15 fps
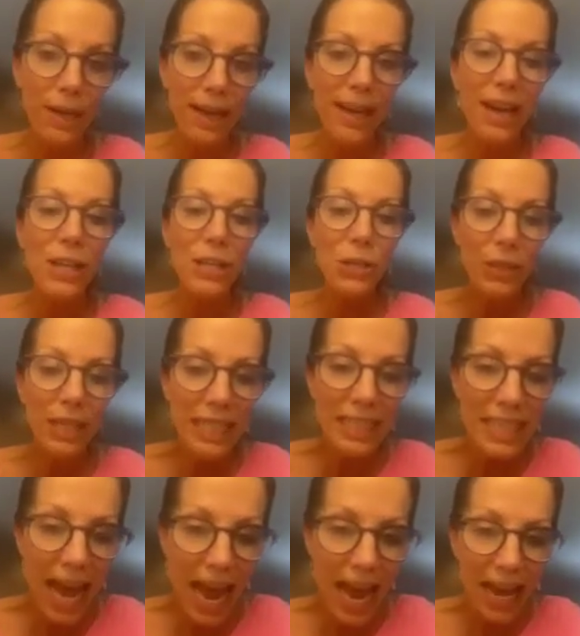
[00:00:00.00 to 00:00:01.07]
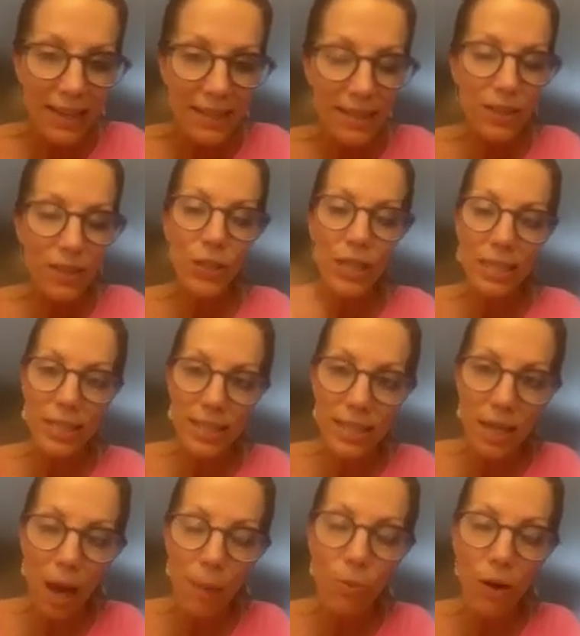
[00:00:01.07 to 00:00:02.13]
You need to ask. You need to
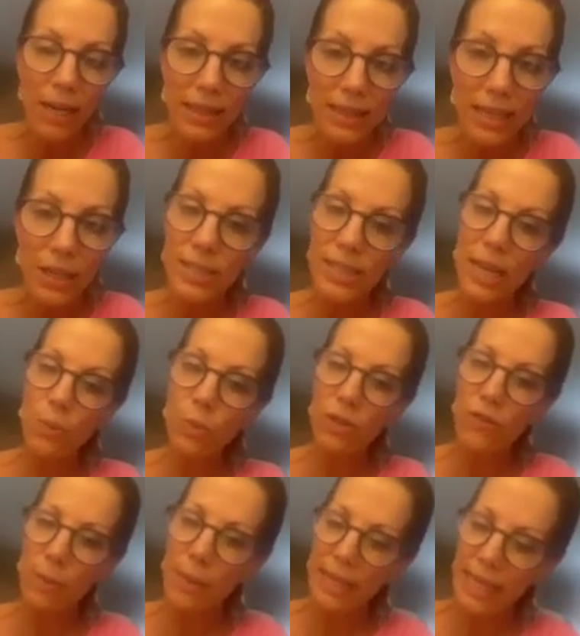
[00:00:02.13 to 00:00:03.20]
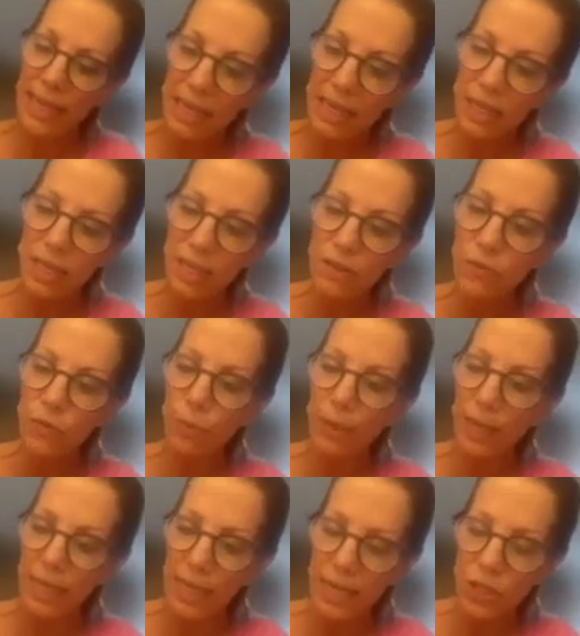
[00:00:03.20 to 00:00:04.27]
stop right there and say, well, if I'm a candidate for
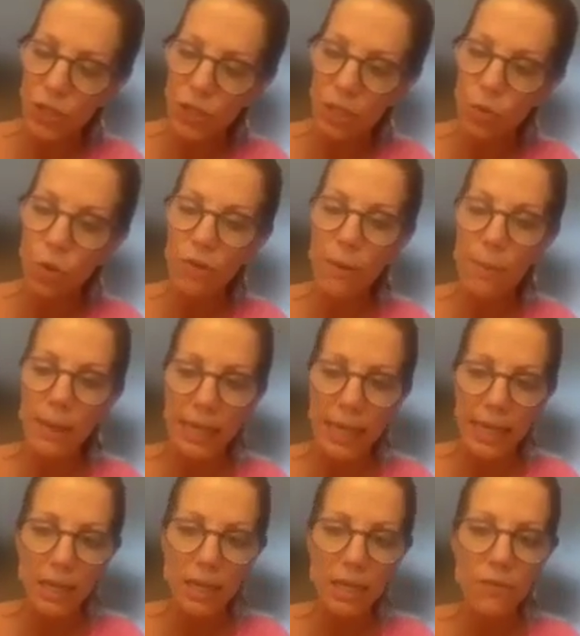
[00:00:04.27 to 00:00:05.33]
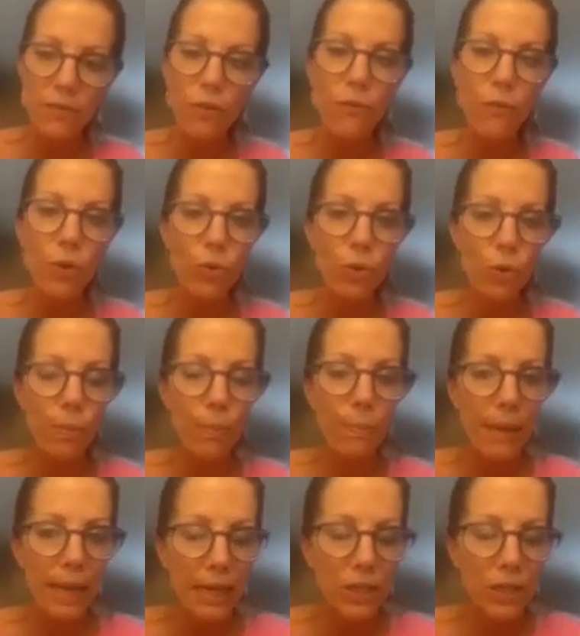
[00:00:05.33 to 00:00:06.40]
radiation, or if I'm a candidate for further
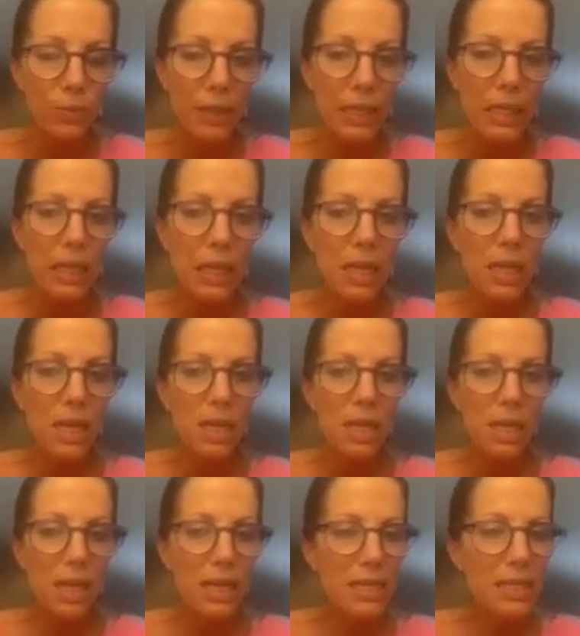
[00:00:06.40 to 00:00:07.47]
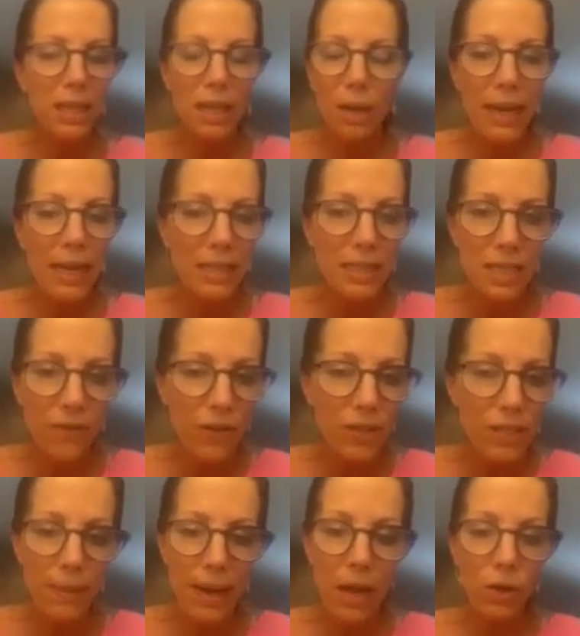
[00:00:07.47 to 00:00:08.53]
management, is it going to make a difference to
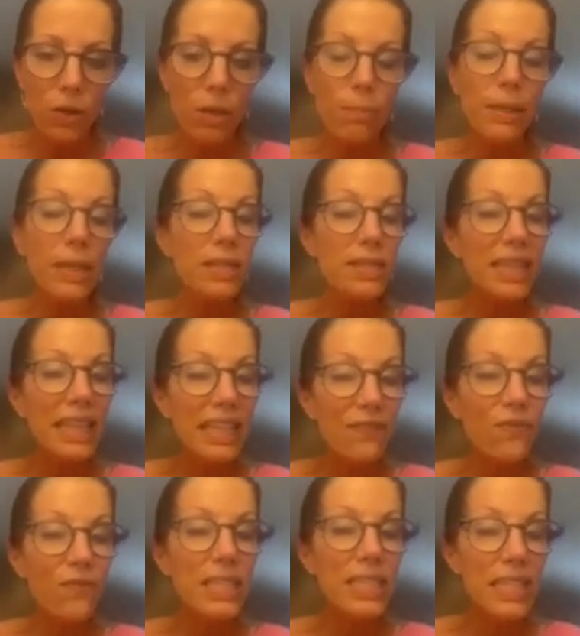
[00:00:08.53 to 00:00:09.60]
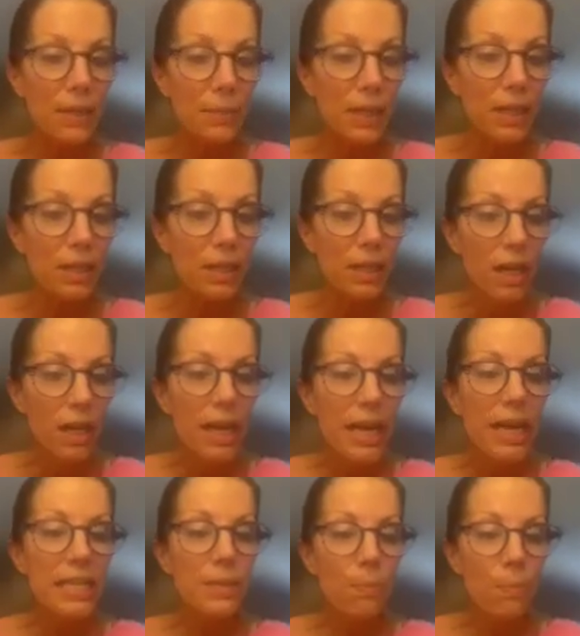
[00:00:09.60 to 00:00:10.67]
my outcome? Because lymphedema
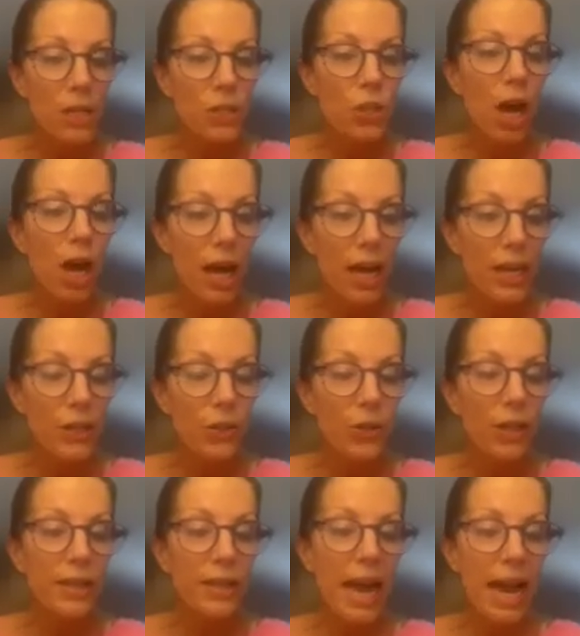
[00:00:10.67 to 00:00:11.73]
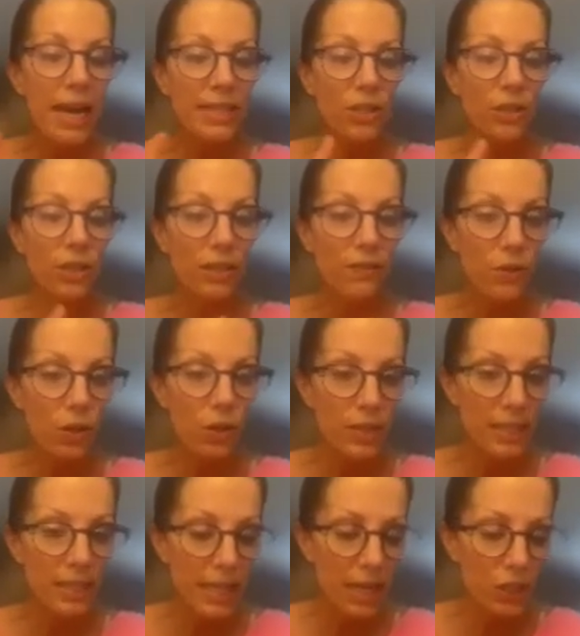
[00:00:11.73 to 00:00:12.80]
is much higher in the axillary lymph node
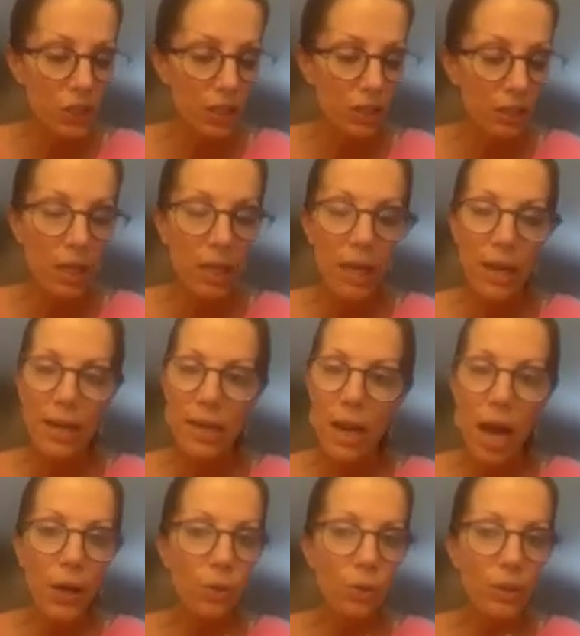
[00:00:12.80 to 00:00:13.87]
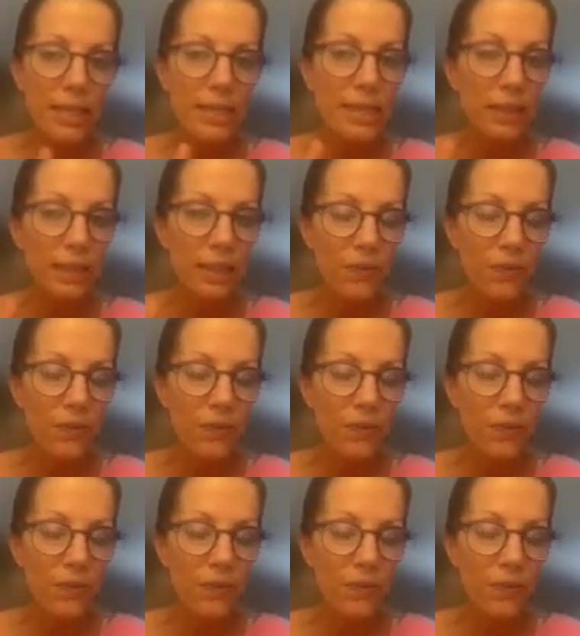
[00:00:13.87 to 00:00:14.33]
dissection. Not only is it